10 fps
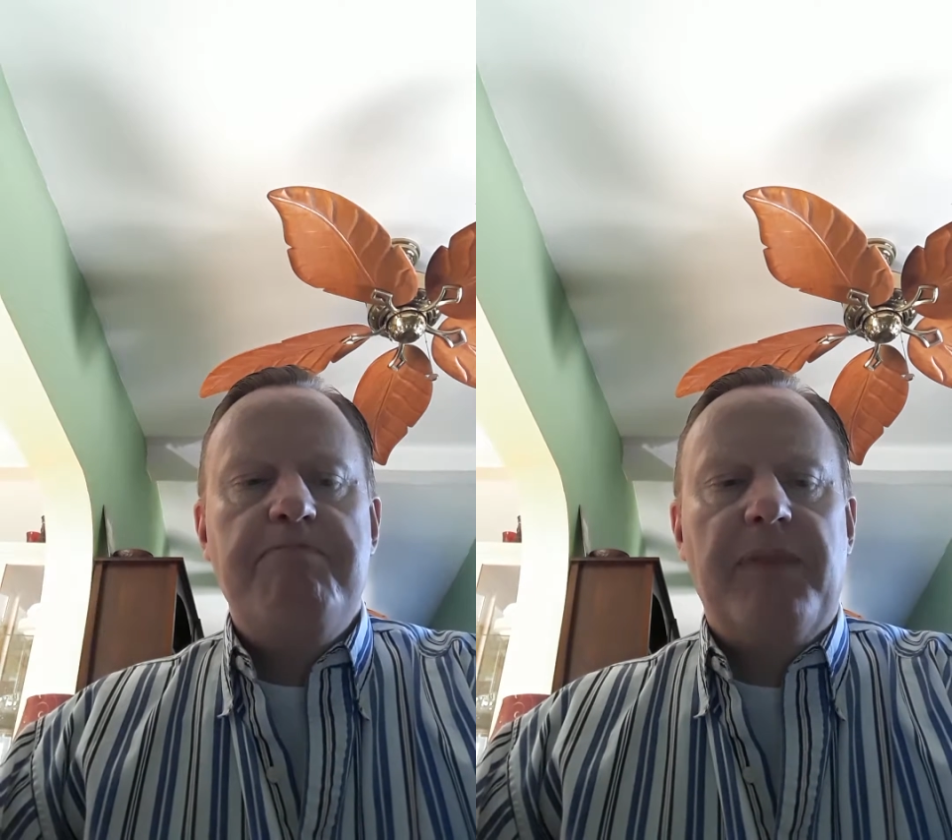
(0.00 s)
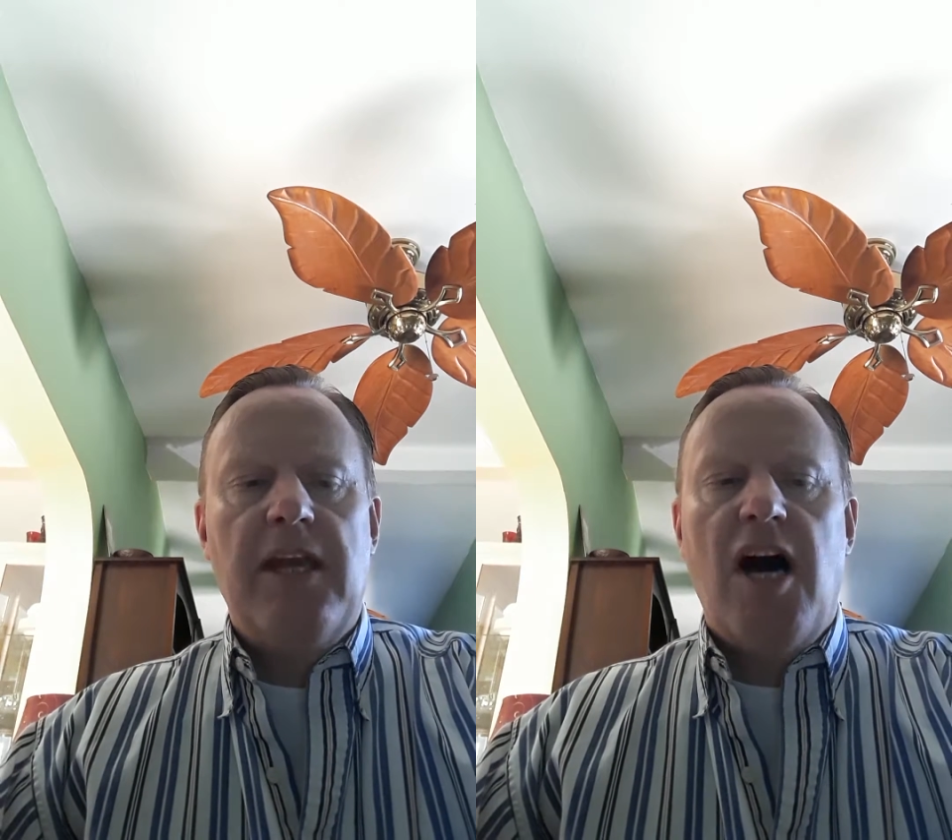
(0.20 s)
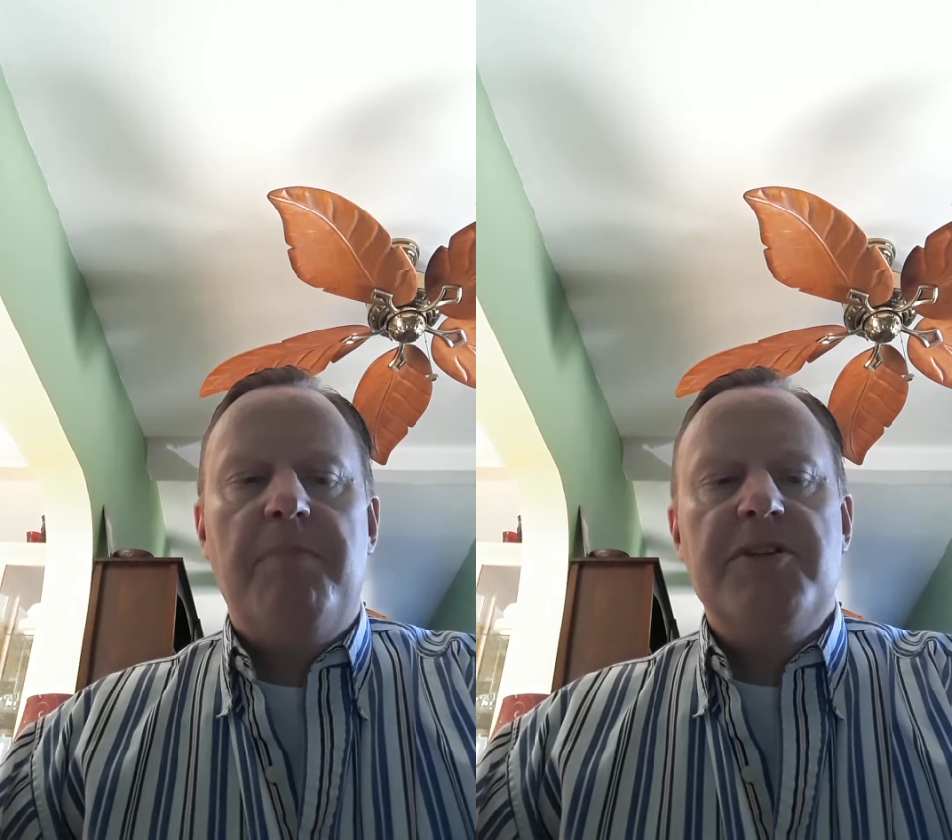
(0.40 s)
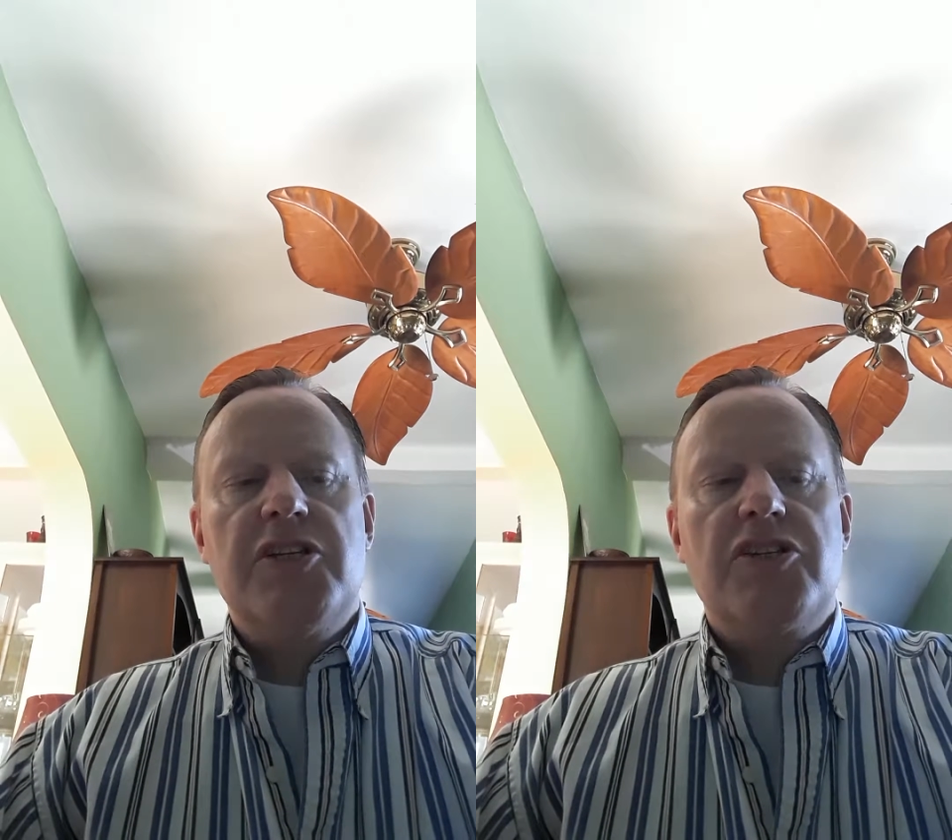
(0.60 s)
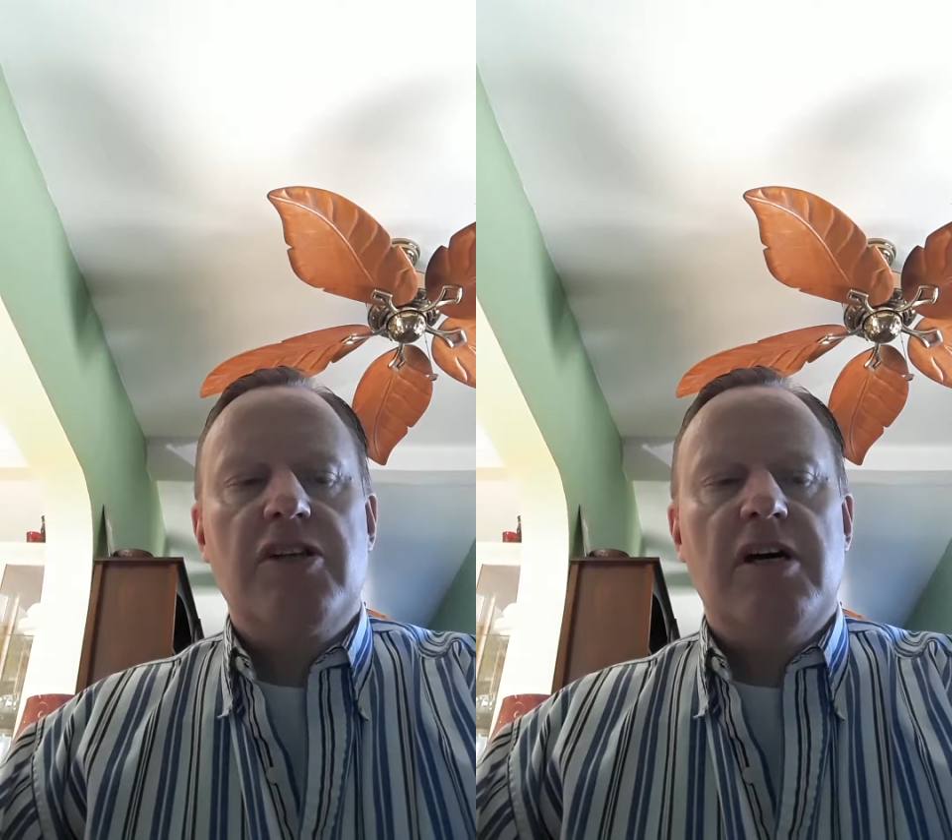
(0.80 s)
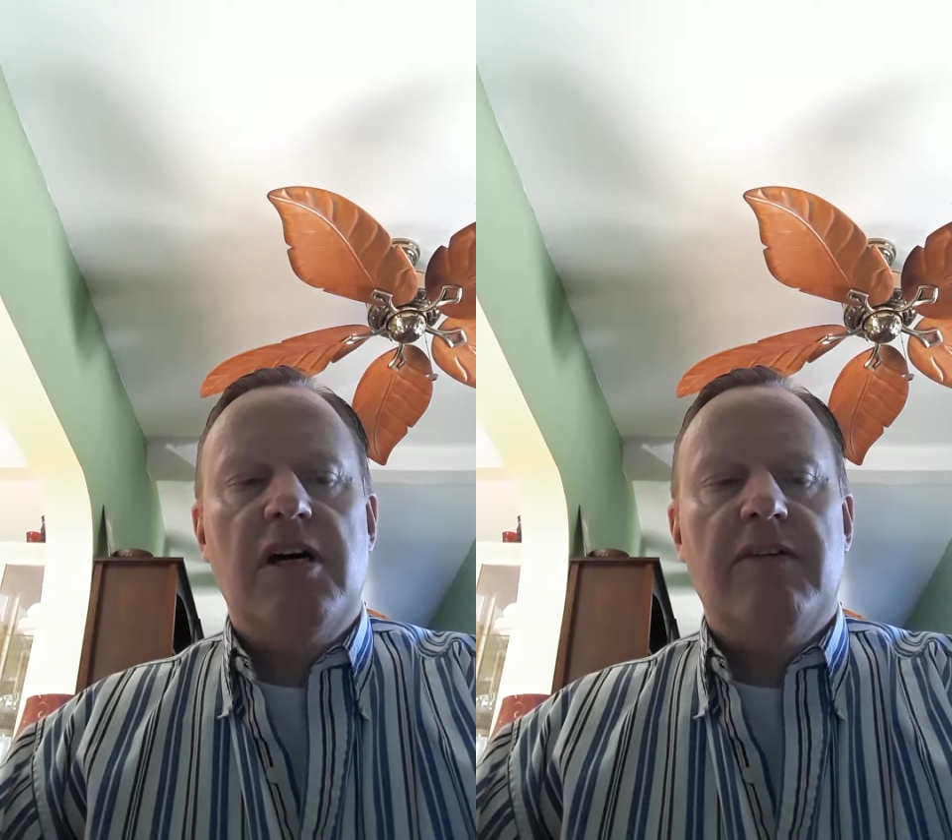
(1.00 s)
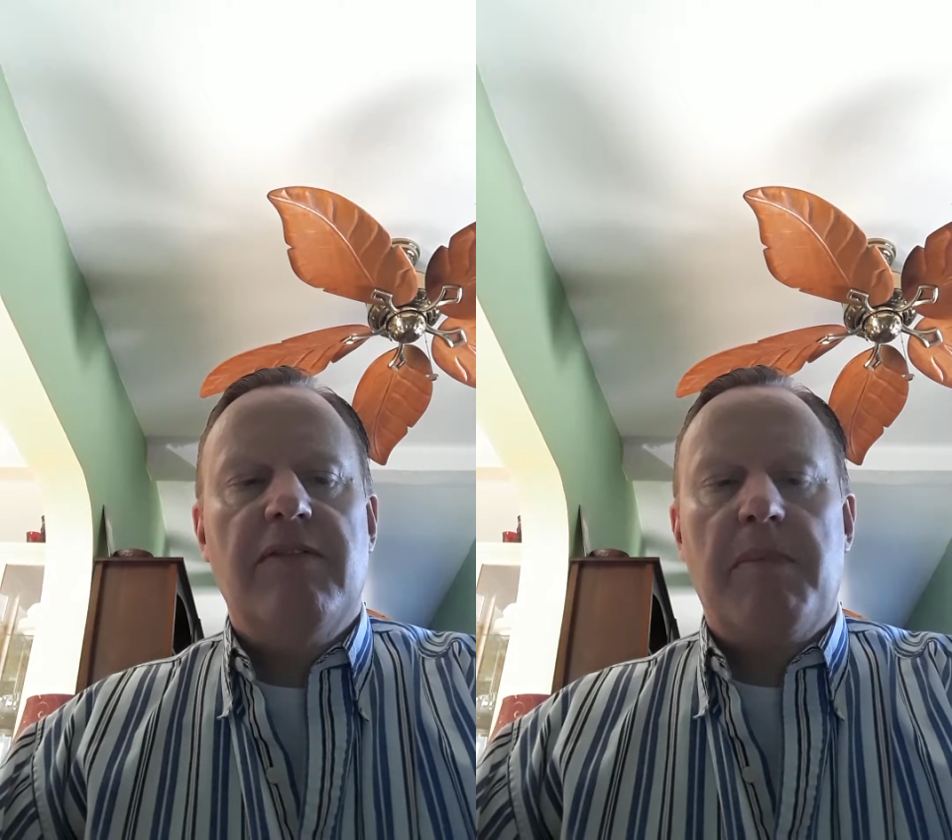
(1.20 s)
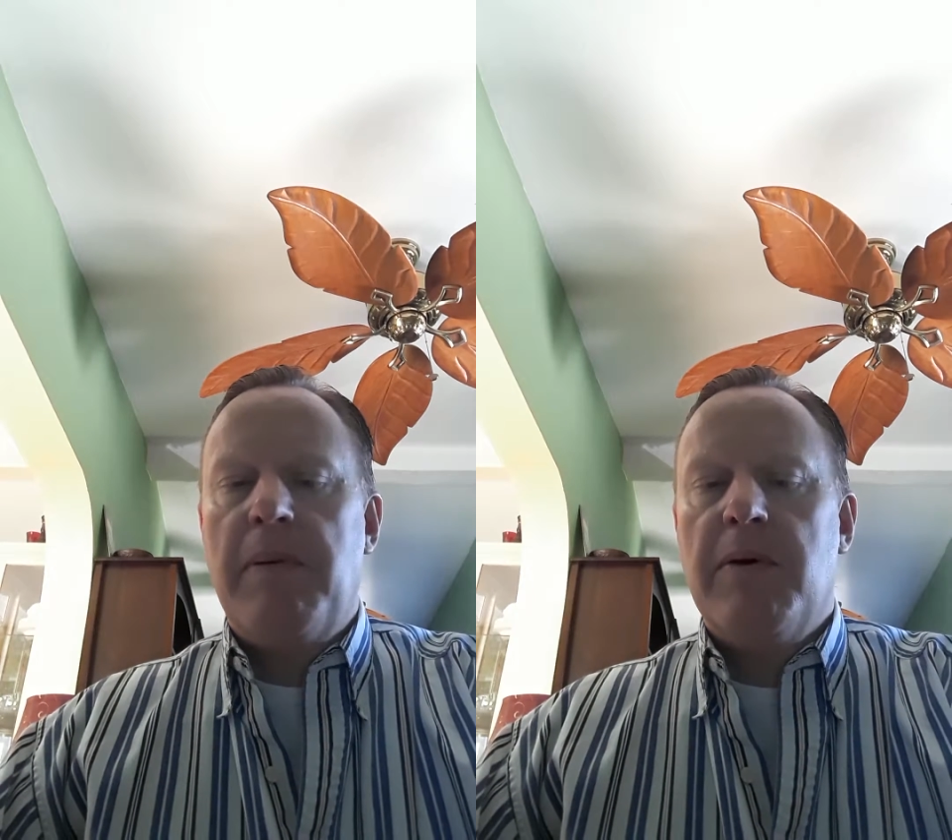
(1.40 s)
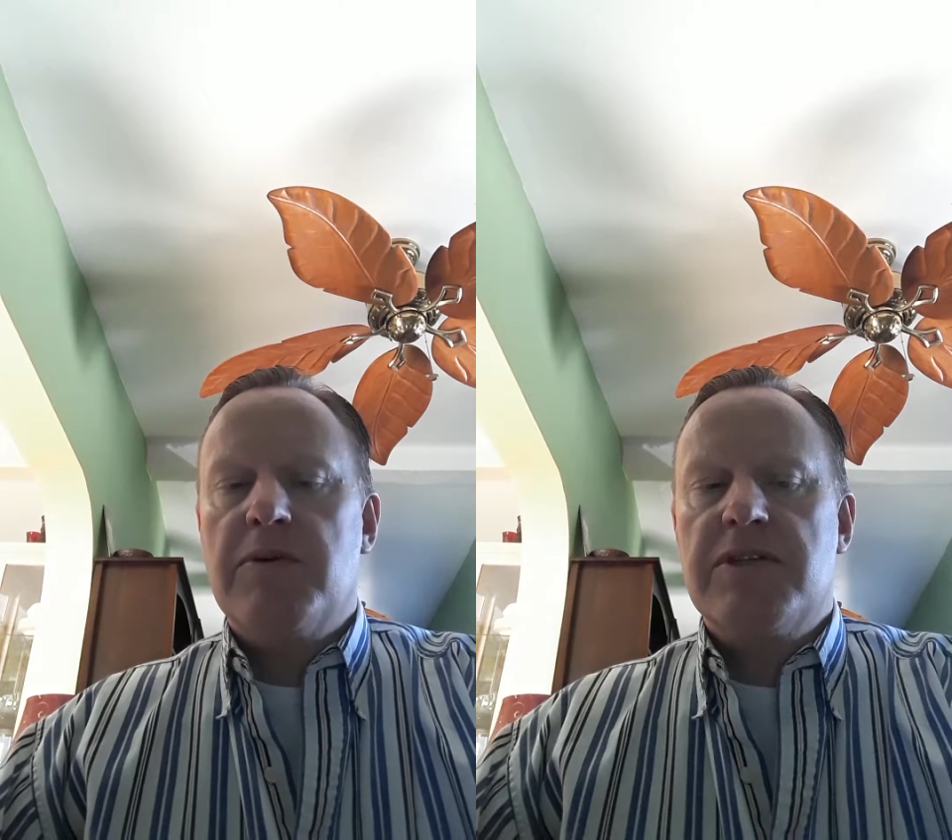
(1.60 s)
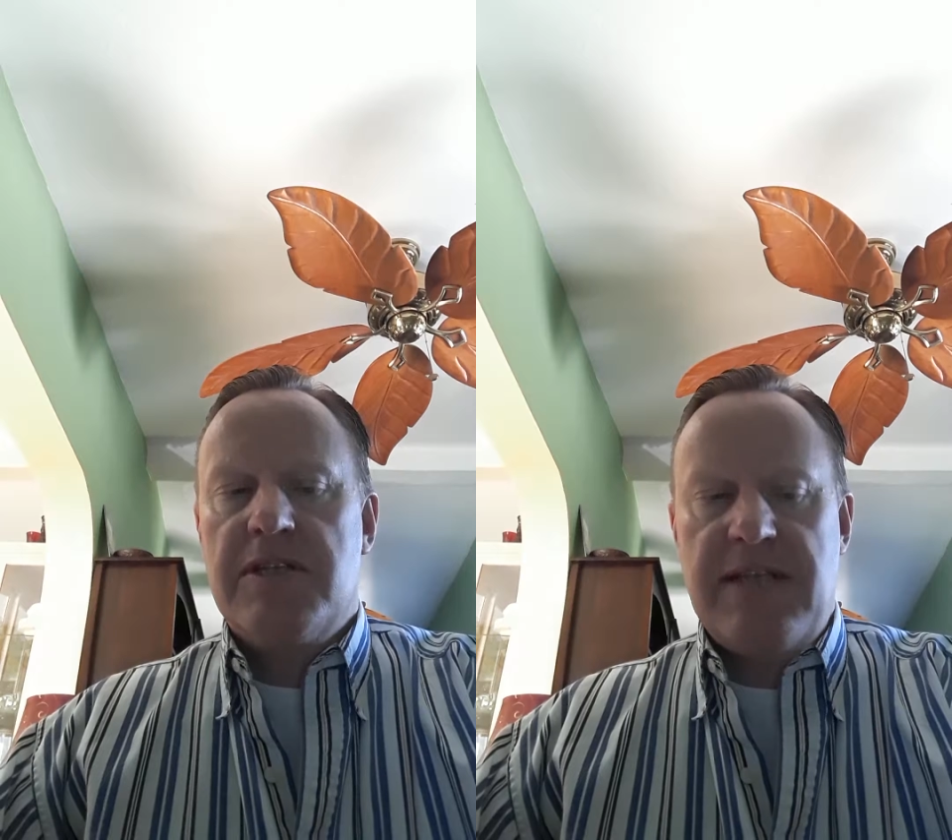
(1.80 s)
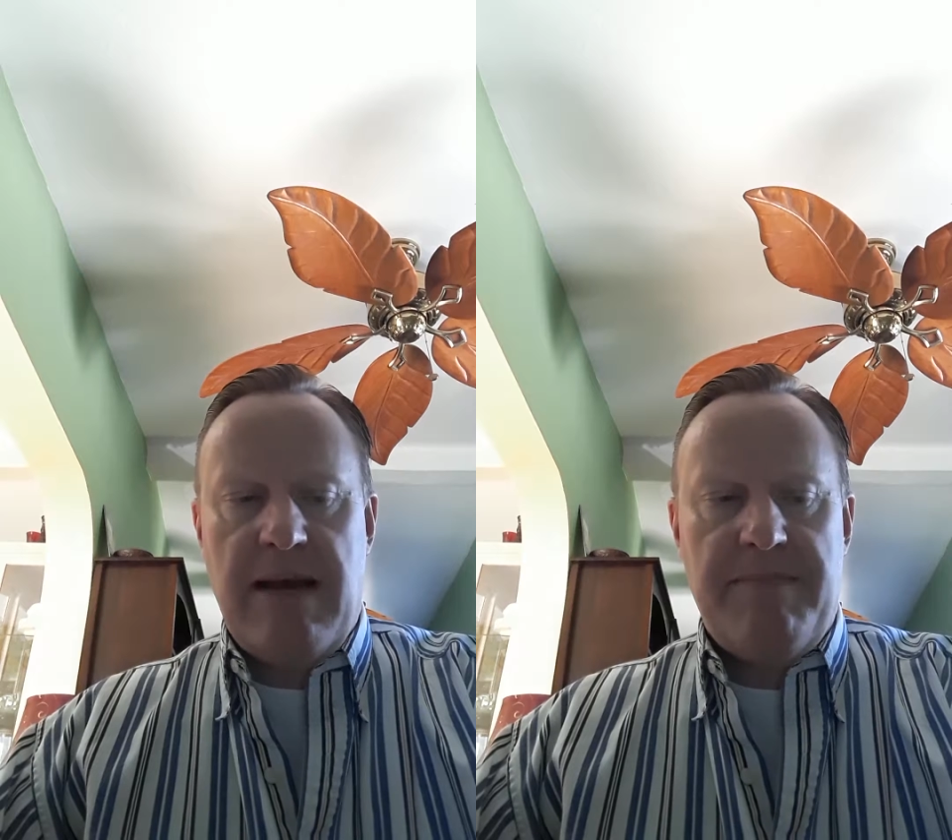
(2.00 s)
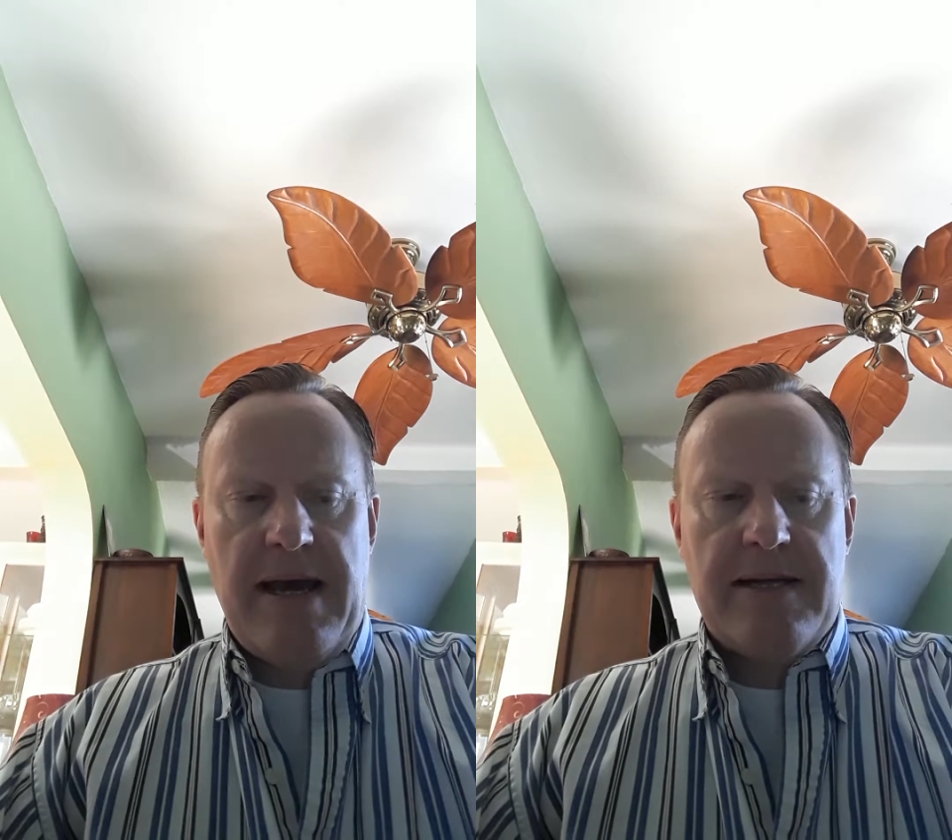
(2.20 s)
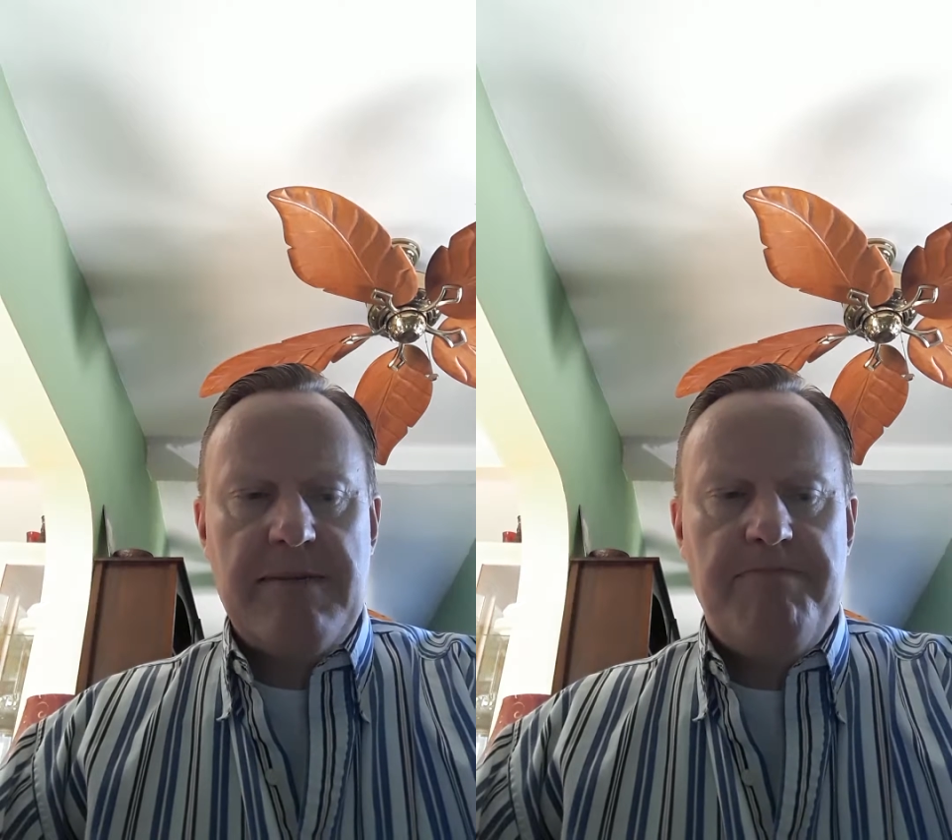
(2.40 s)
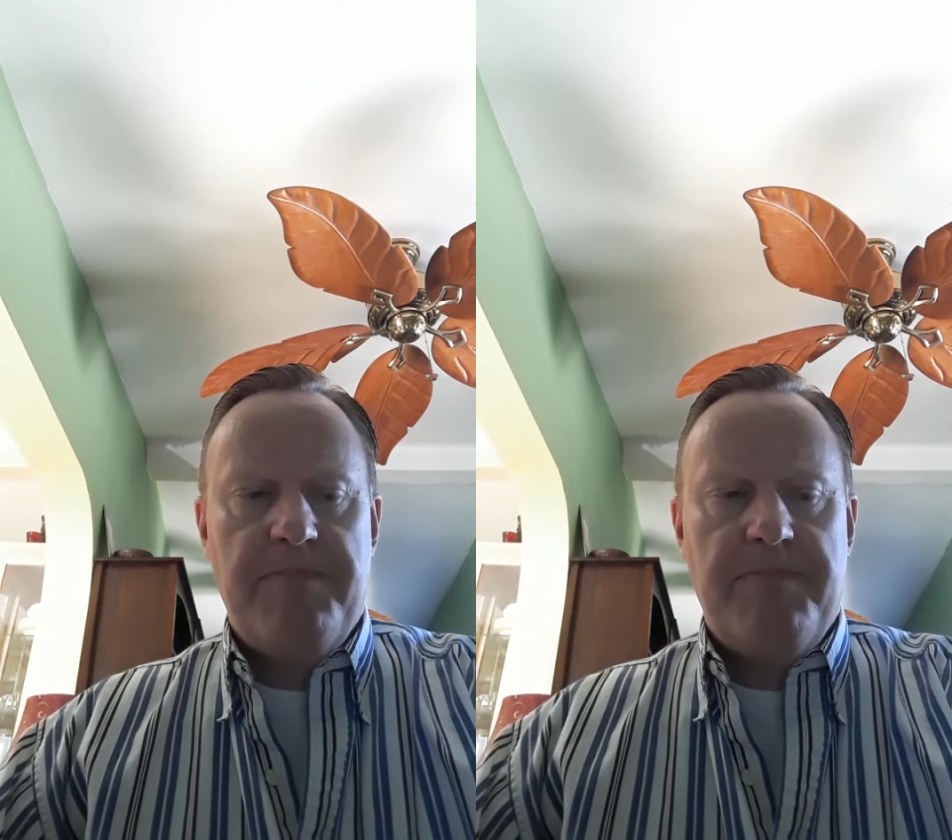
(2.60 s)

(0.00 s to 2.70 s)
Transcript: in opposition of the proposed Stamp Act.